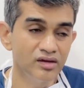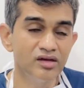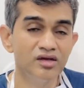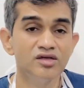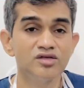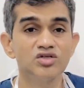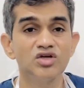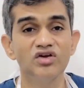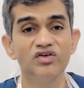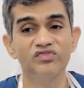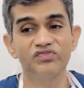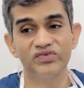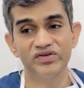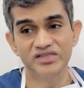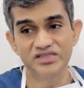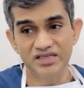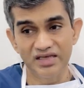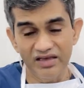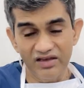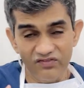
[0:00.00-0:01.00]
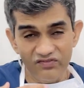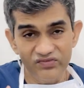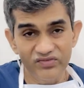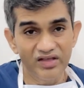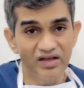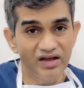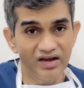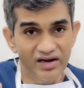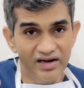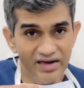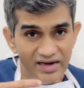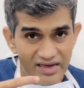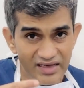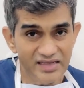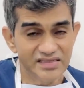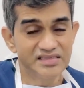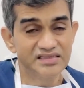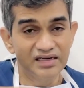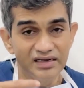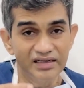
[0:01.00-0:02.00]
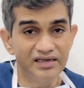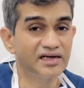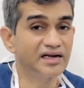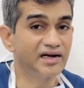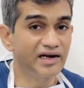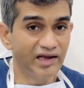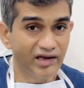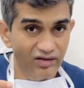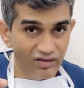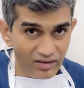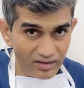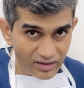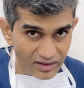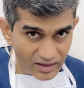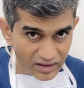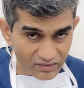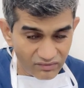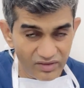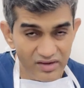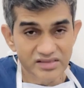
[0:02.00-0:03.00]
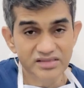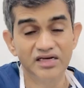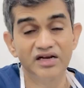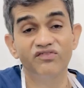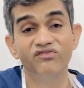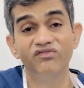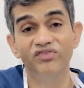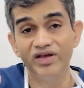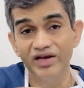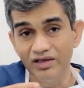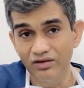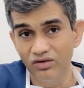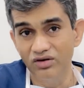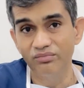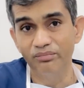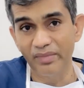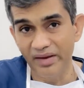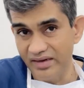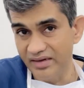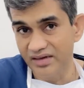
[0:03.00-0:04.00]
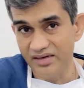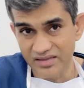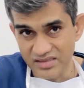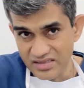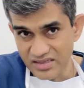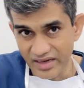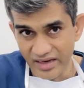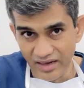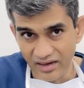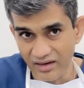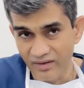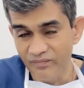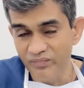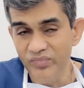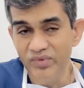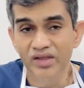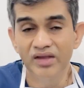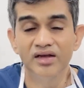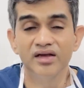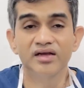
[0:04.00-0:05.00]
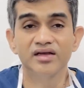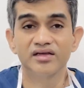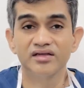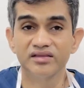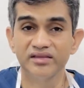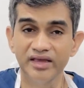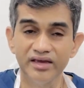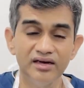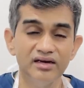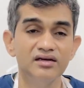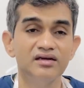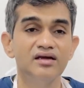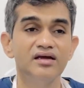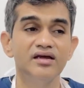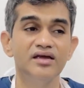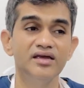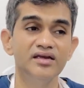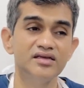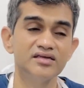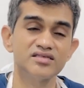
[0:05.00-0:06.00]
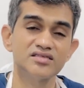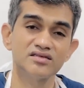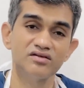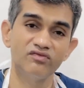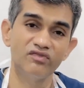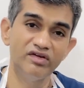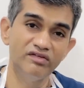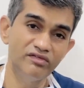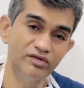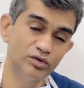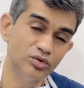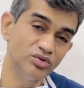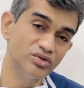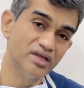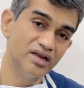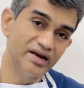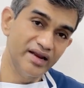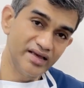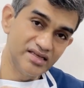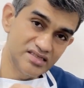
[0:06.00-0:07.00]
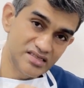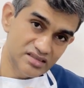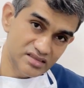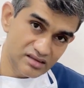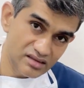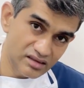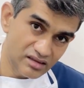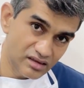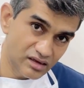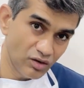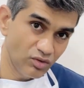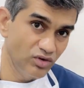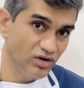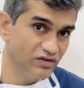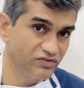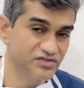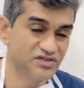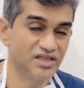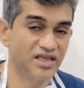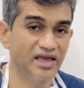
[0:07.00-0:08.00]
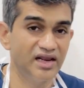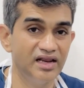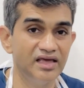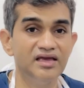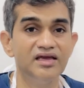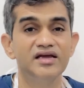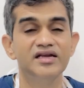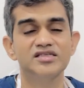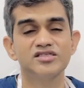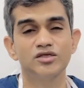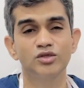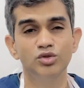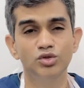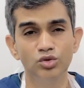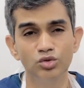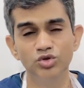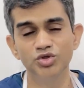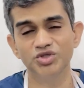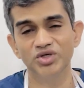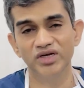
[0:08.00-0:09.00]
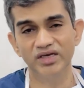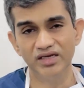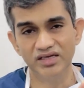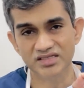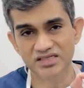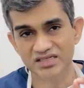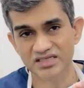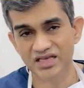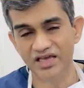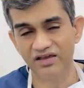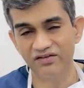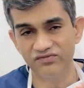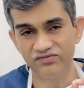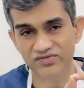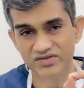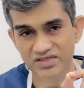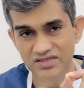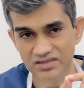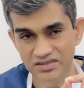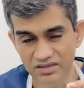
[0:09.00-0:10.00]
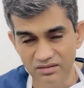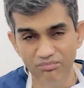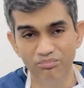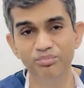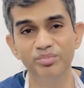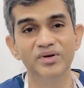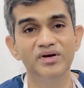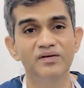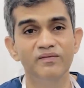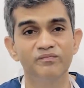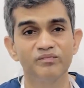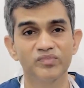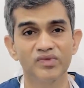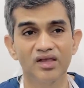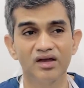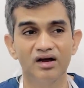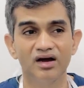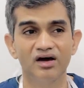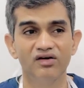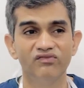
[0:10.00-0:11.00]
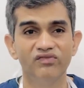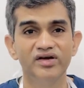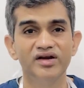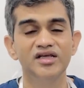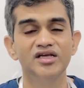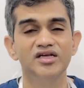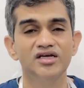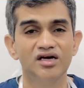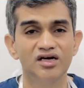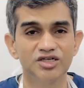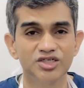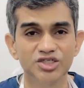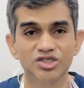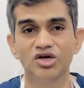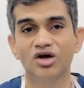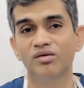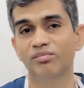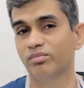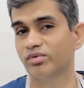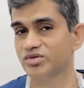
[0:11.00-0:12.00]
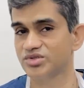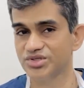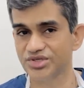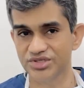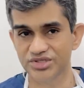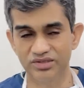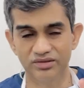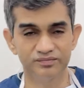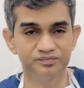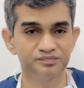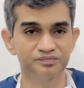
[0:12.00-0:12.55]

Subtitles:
So if cleaning is done at a regular intervals and a very good maintenance care, then it is, when we do the next round of scaling, it's usually a safe, simple, a very short procedure.